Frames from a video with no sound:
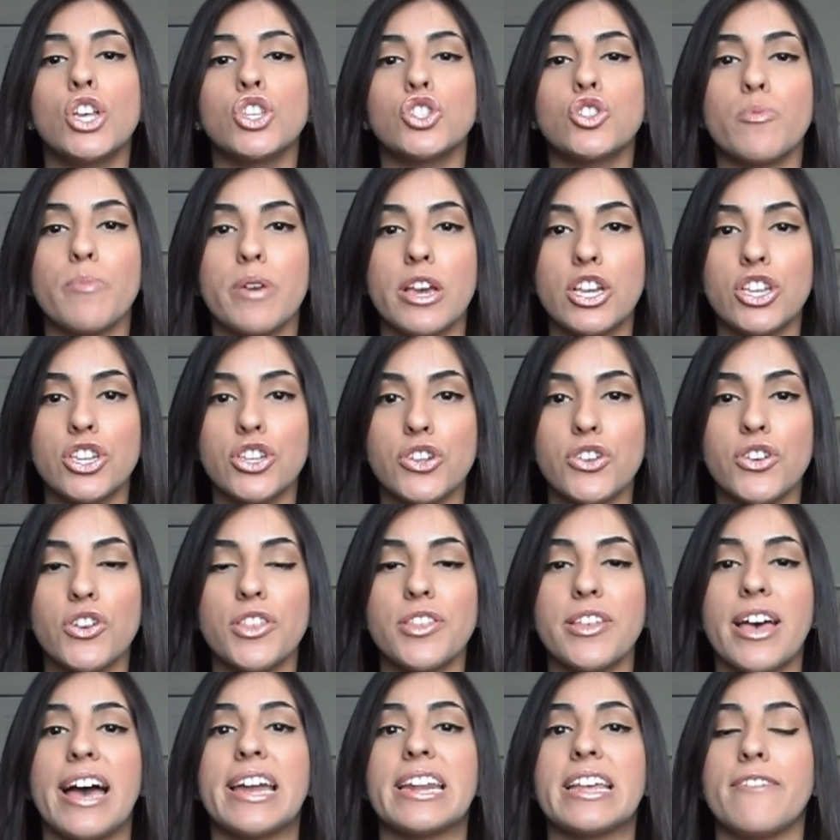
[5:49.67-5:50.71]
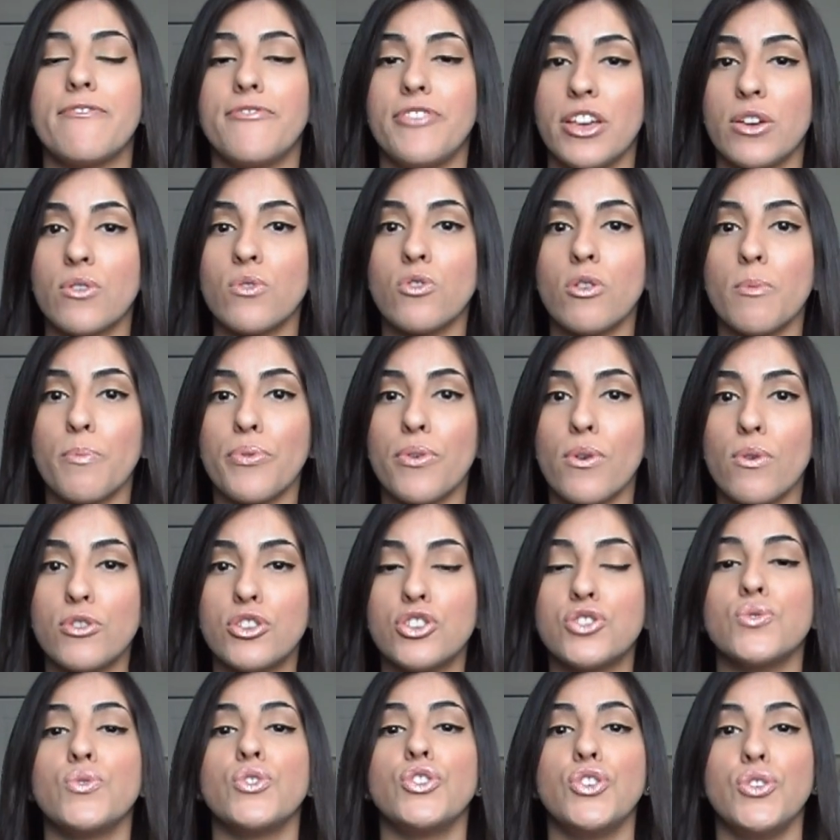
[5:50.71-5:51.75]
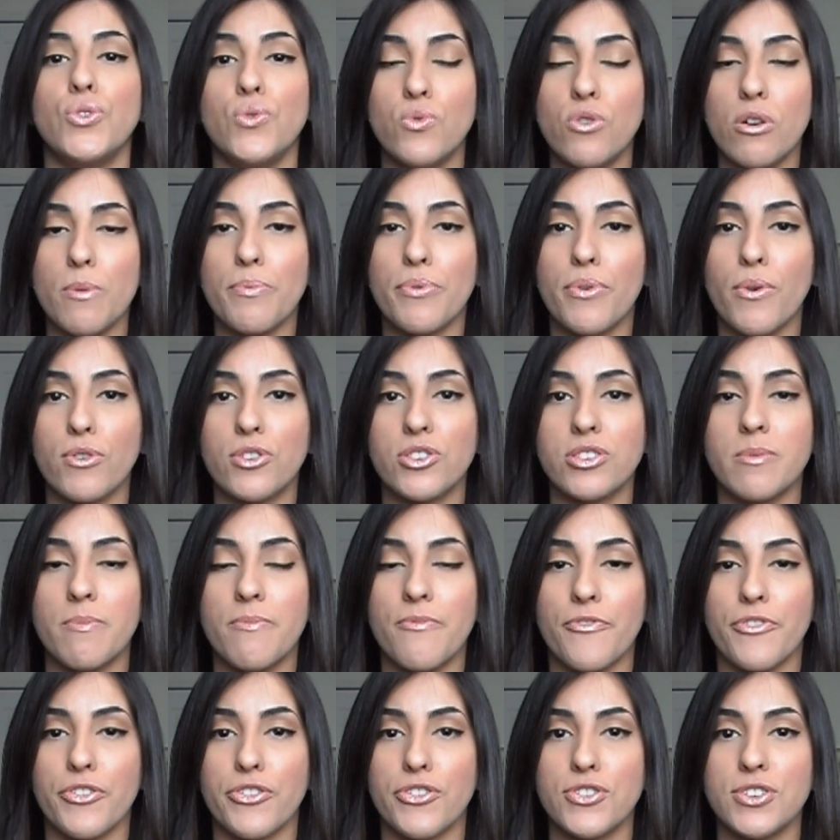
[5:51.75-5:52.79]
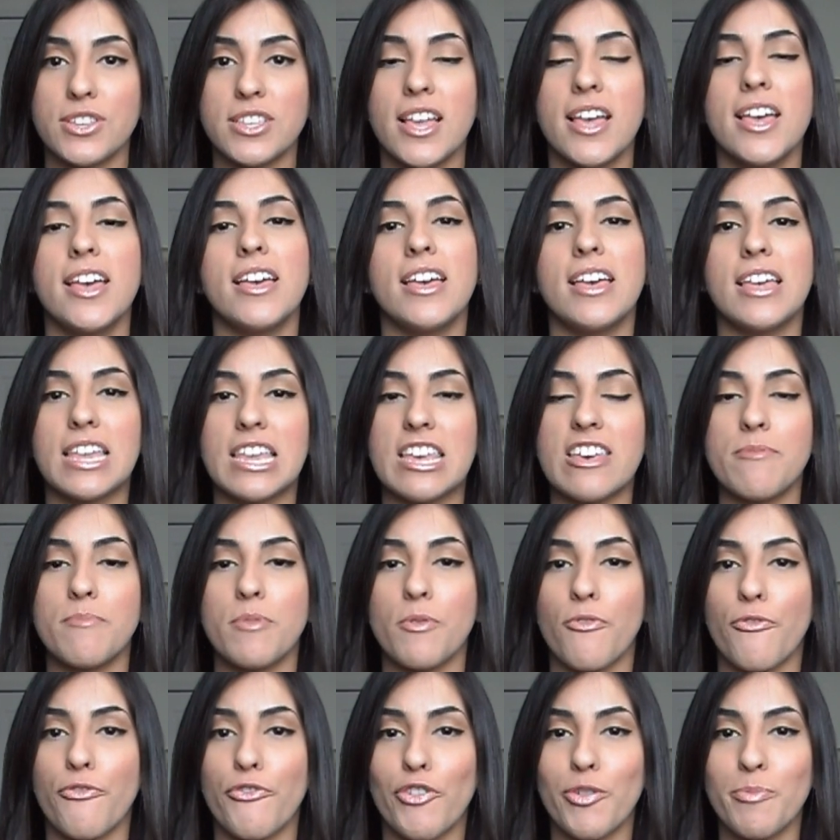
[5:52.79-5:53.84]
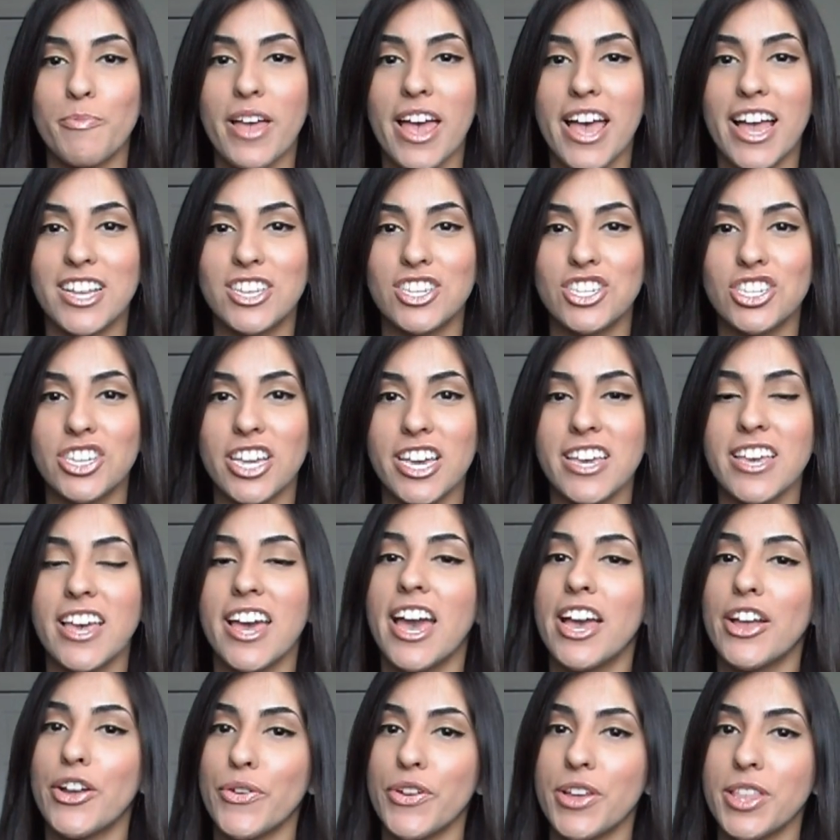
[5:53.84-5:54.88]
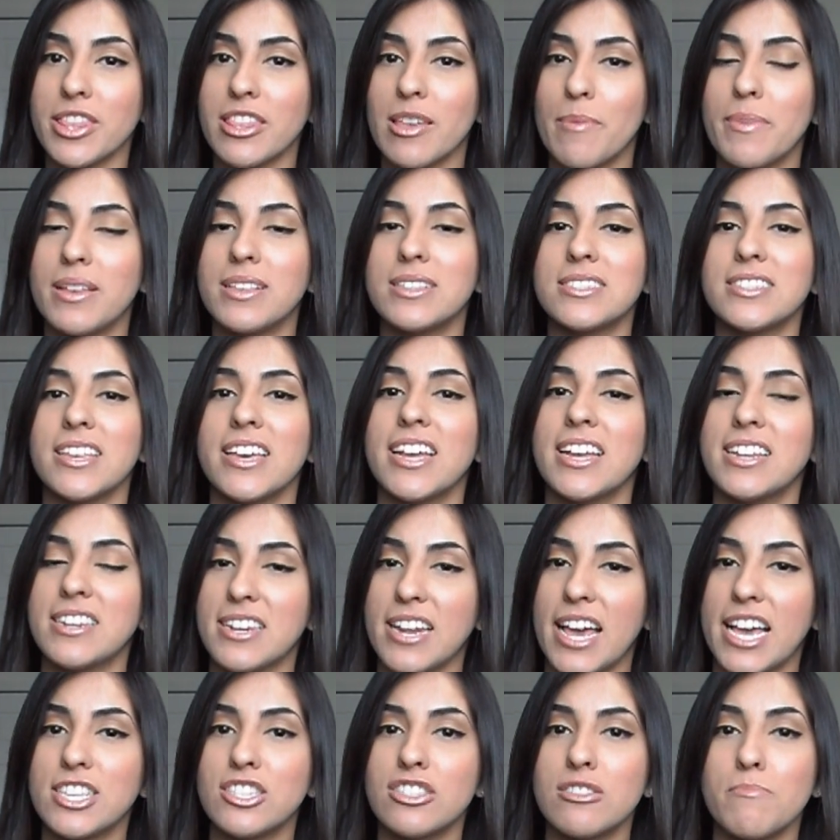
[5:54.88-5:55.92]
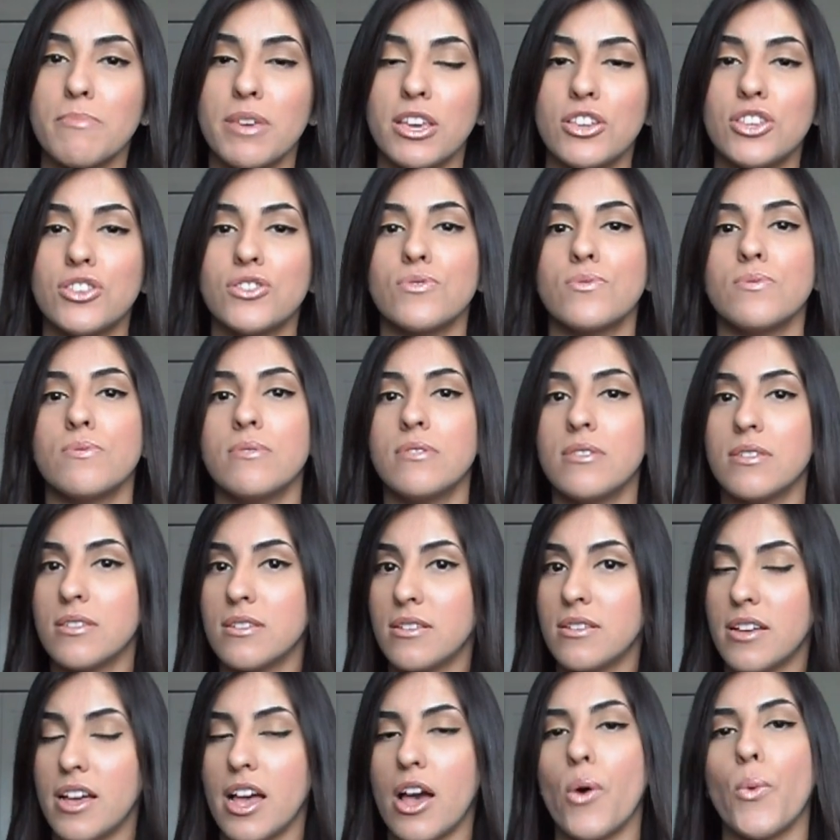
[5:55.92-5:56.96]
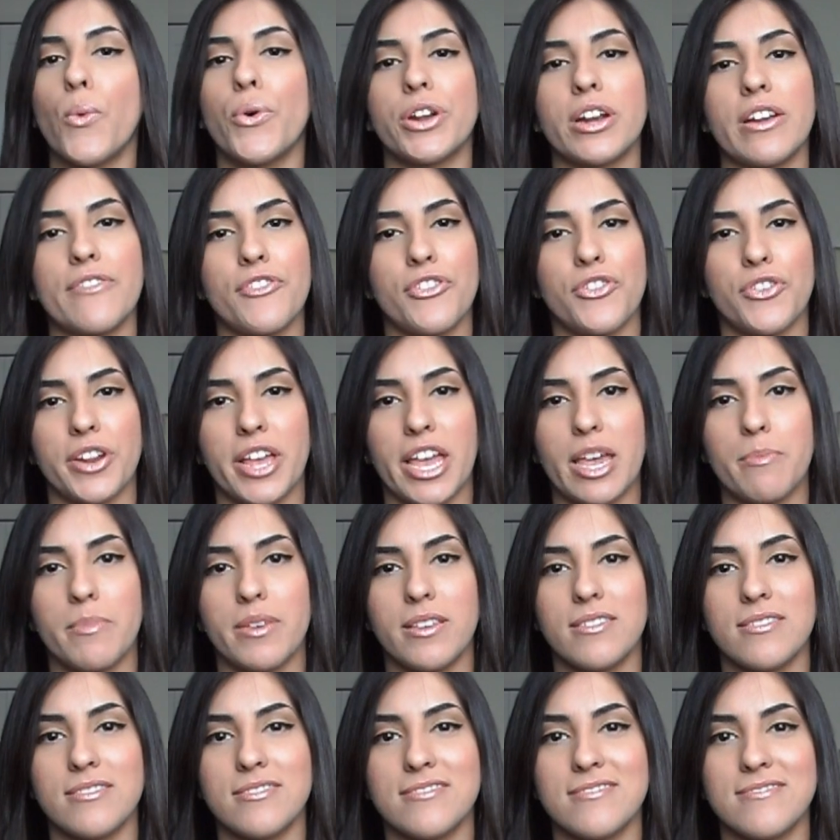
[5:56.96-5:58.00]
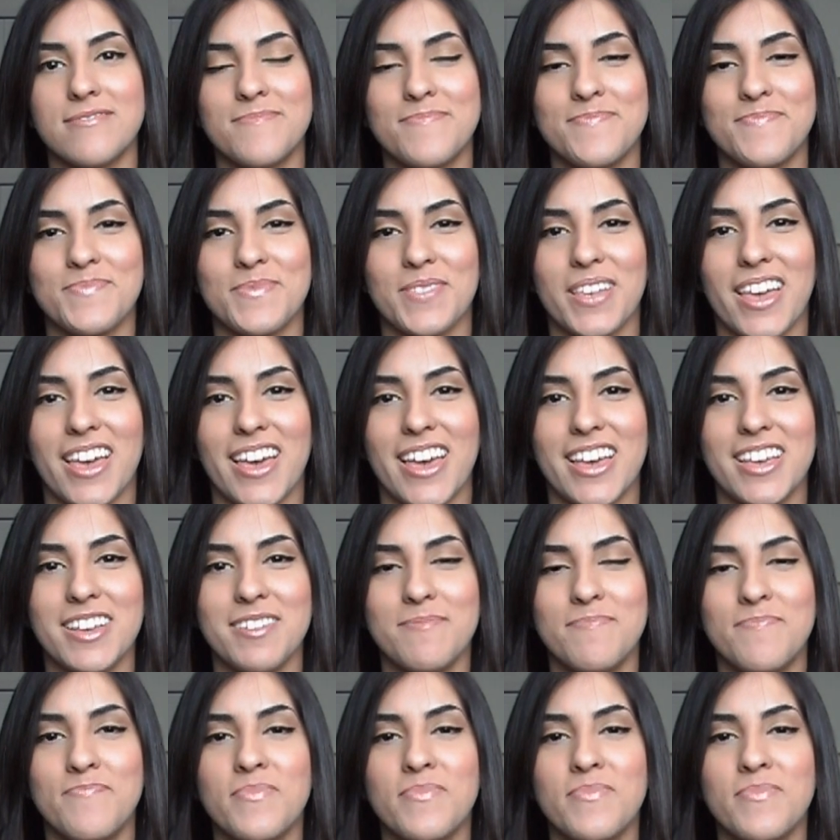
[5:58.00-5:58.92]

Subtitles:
So make sure that if they don't approach you, you approach them first, give them a firm handshake and greet them and say, nice to meet you, and whatever their name is, okay?